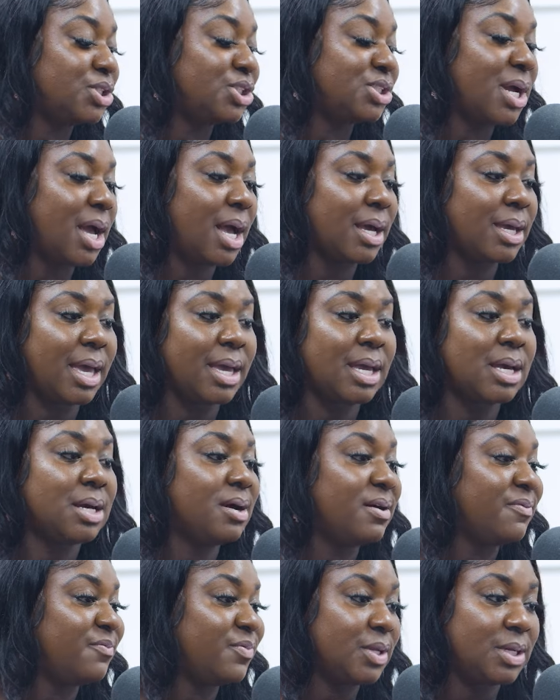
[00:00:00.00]
trust you. I can't
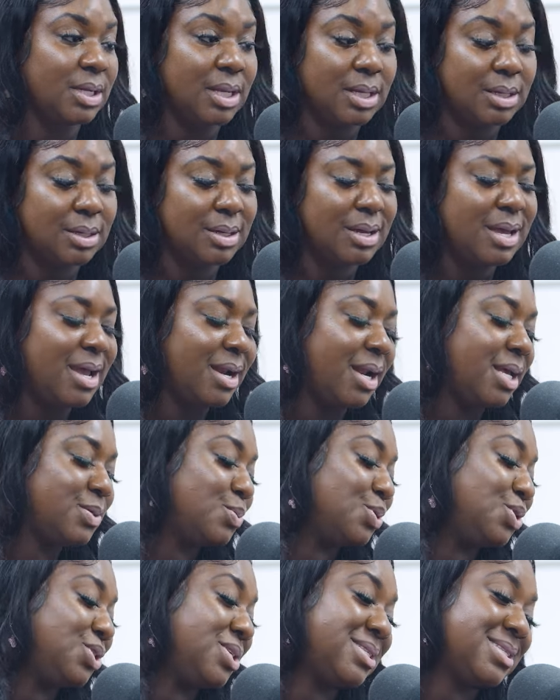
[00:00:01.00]
cuff you, nigga.
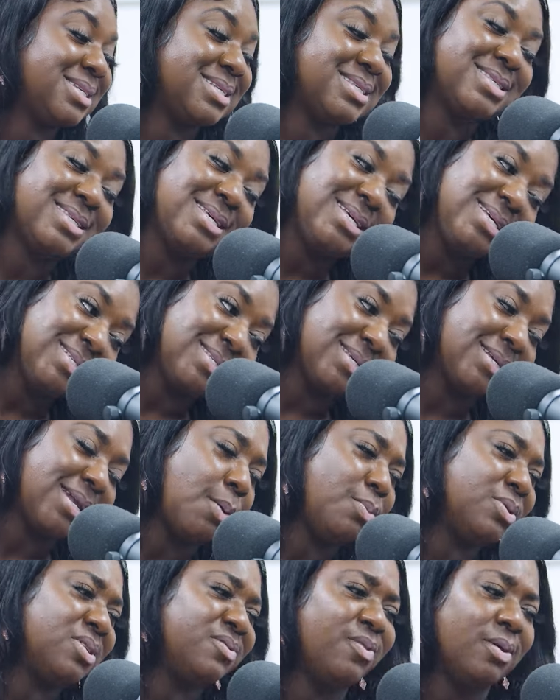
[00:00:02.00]
This was just a
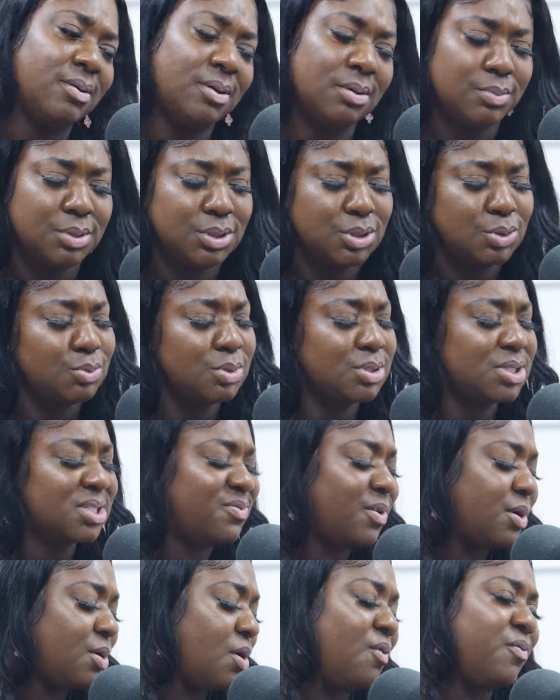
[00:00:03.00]
season. I was fucking with you to
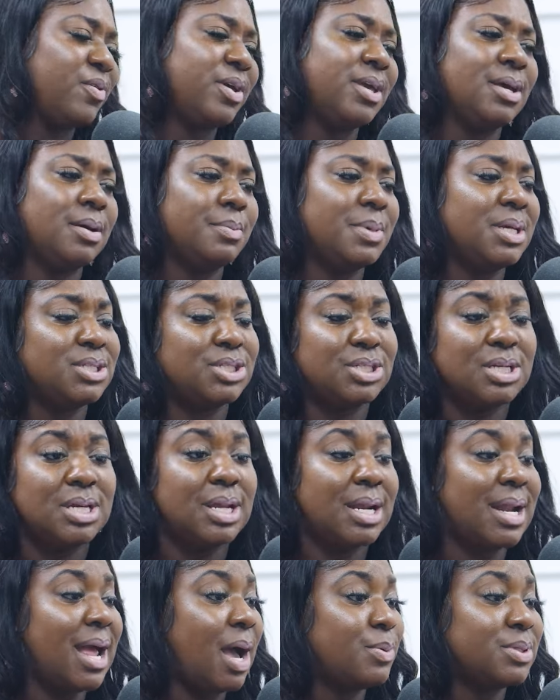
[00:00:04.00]
just fuck over him. He
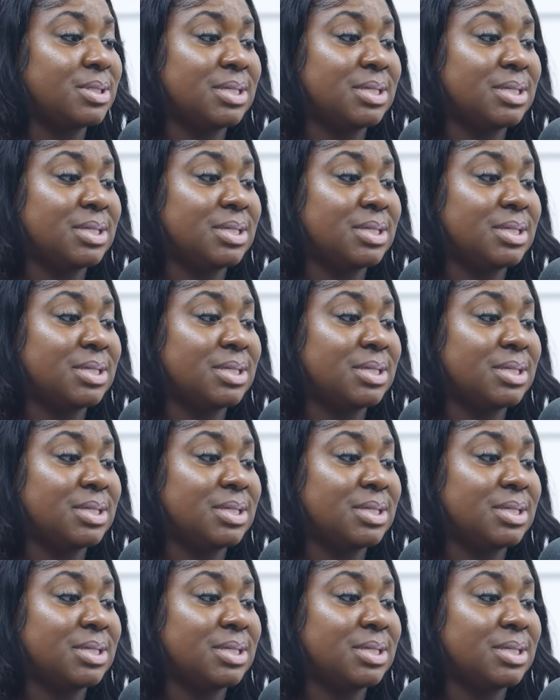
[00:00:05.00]
cheated.